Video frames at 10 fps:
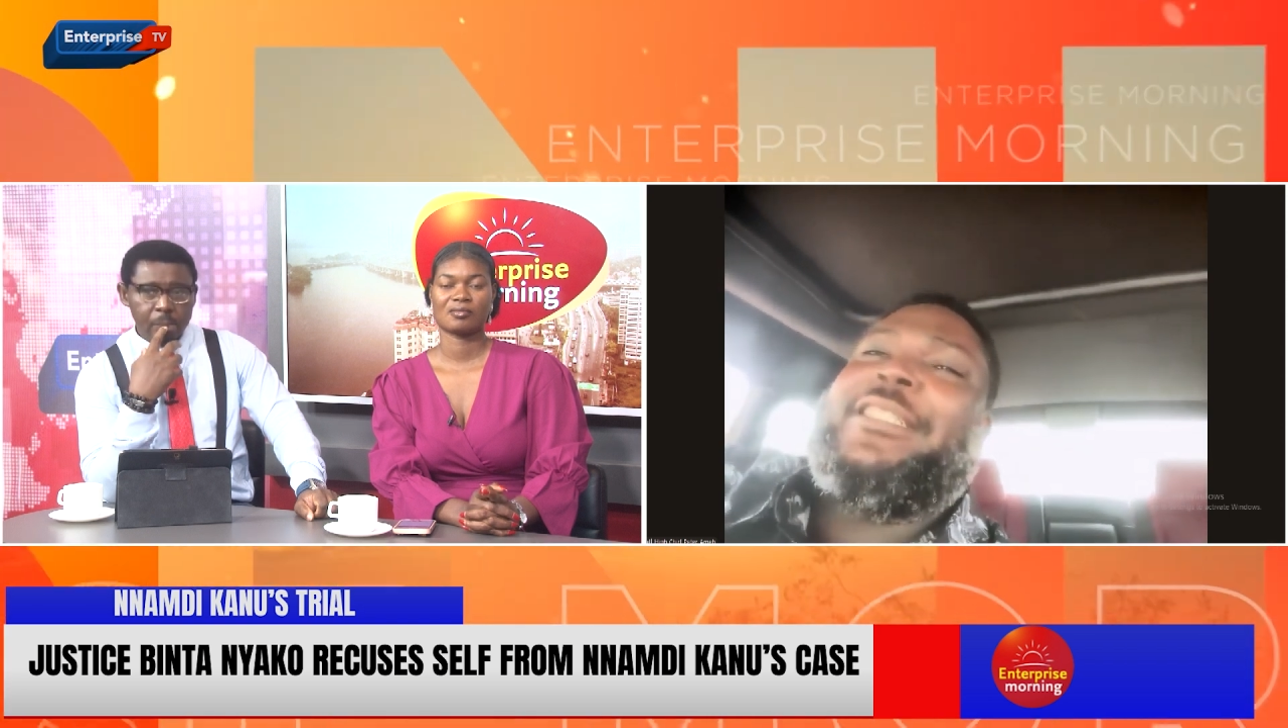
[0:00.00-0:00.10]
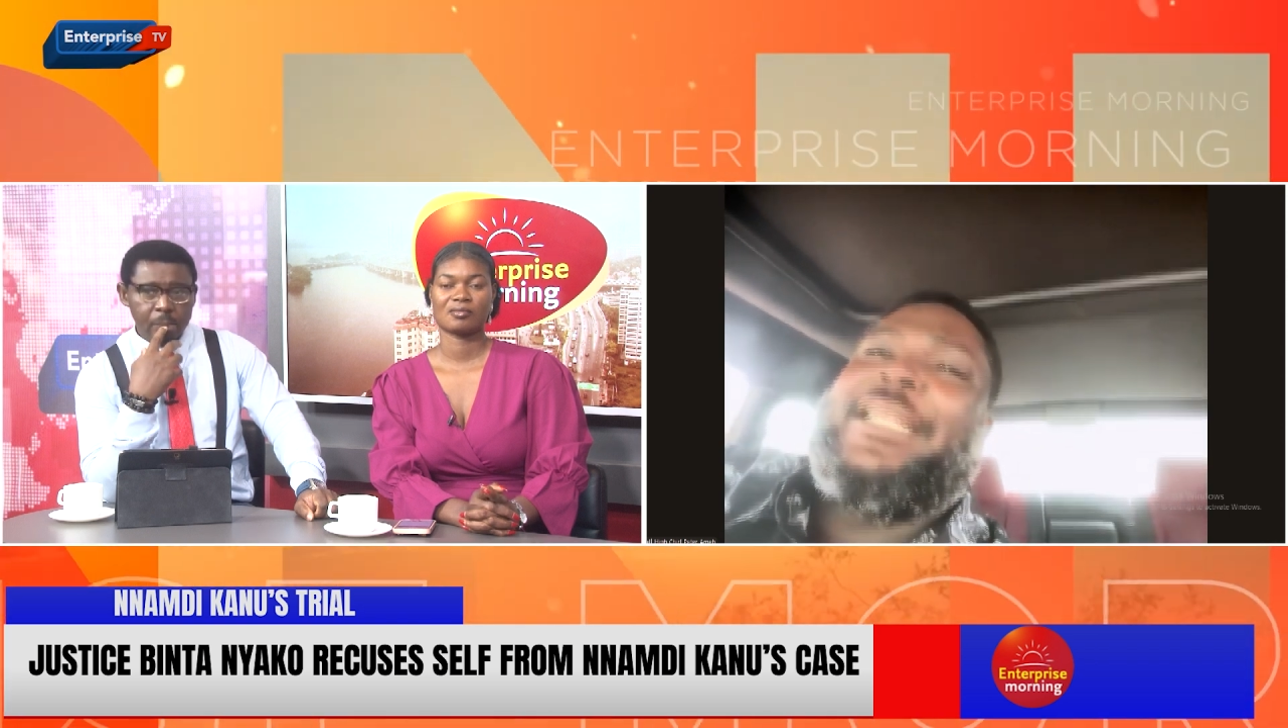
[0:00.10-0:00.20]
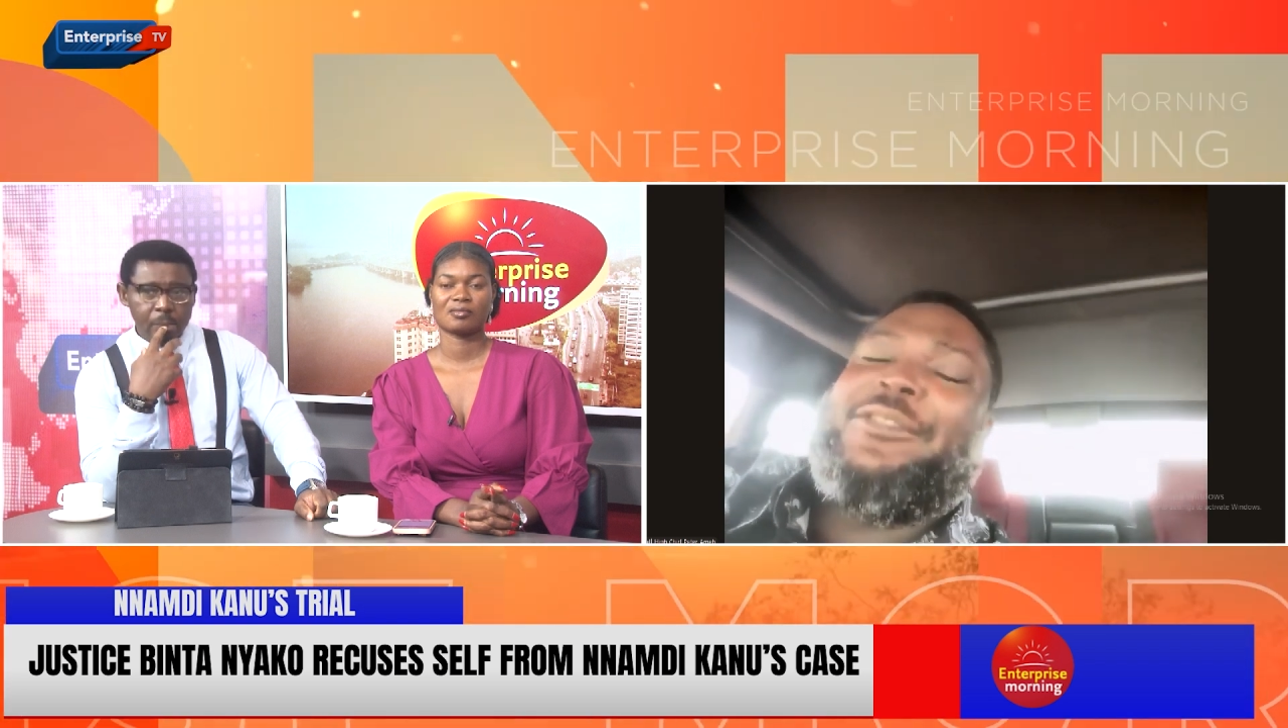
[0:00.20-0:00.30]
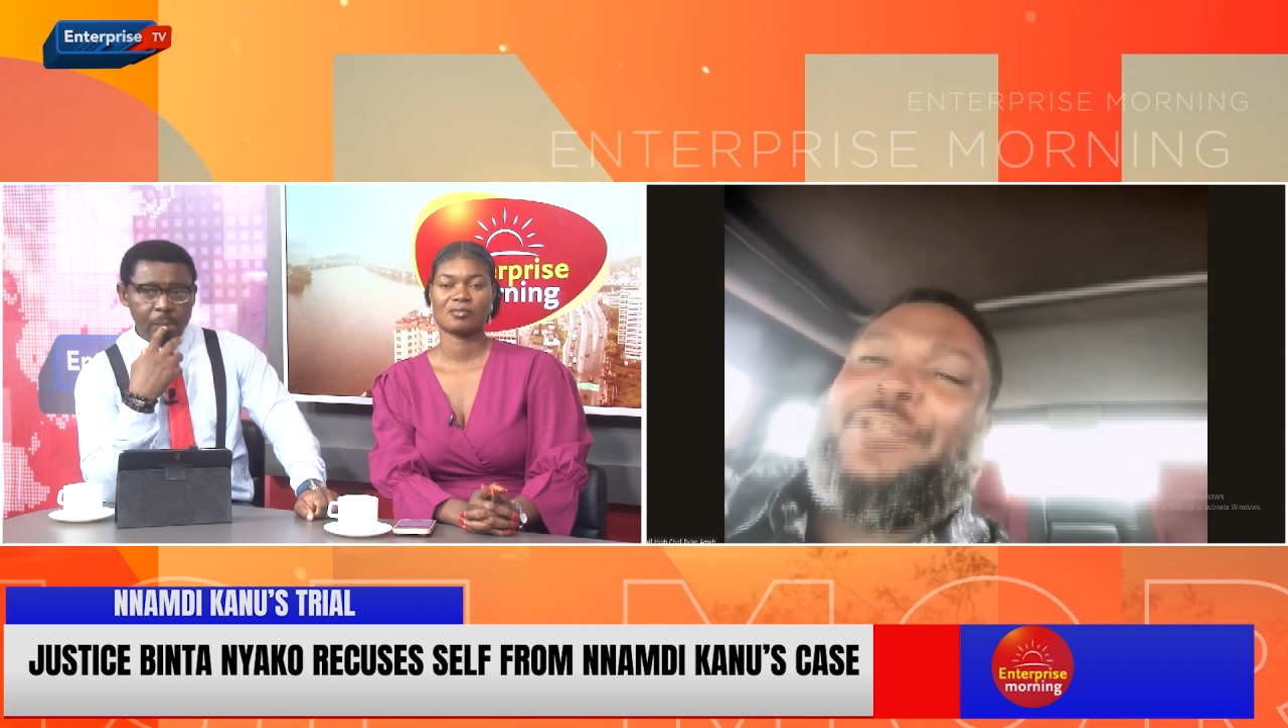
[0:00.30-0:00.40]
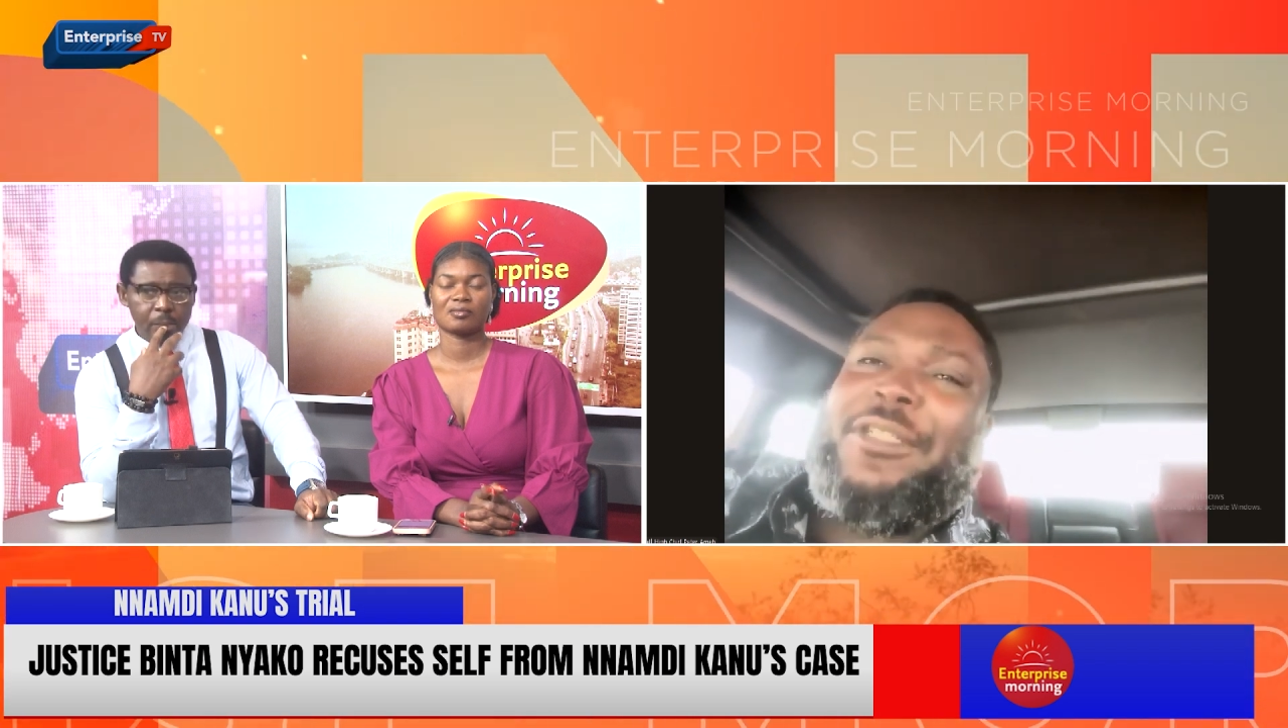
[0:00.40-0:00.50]
and
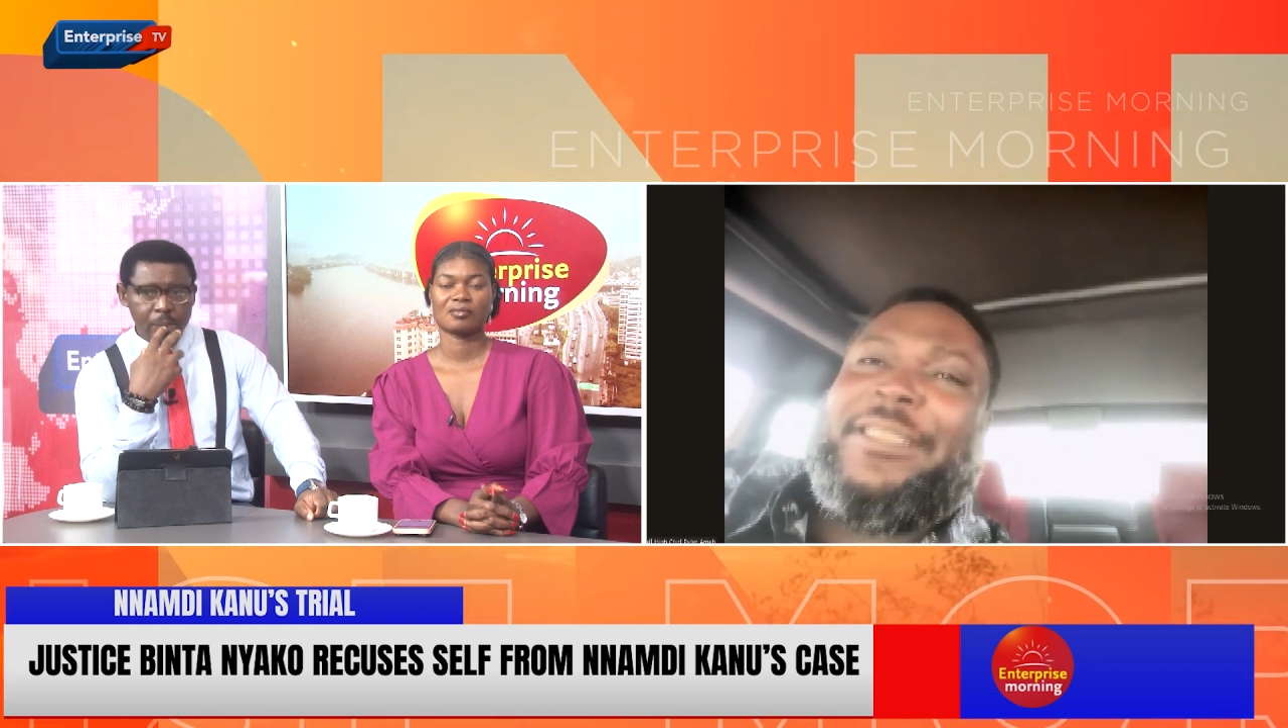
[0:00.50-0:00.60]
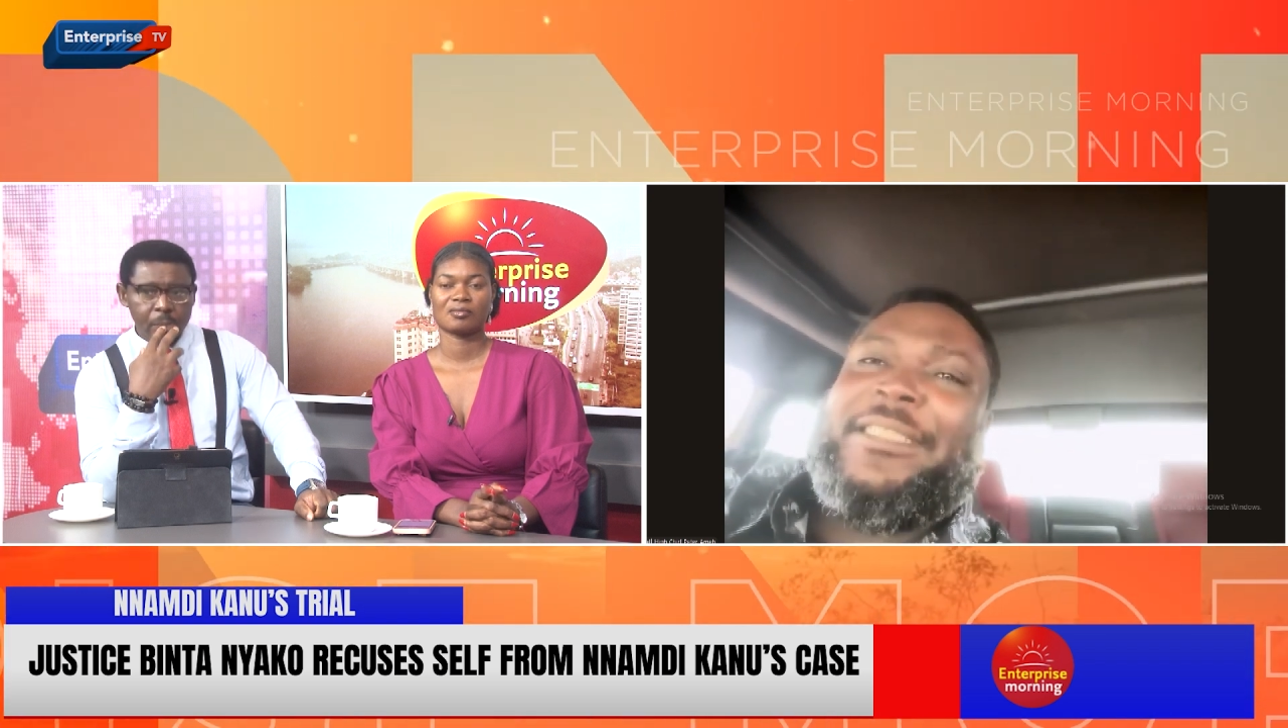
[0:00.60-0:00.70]
not get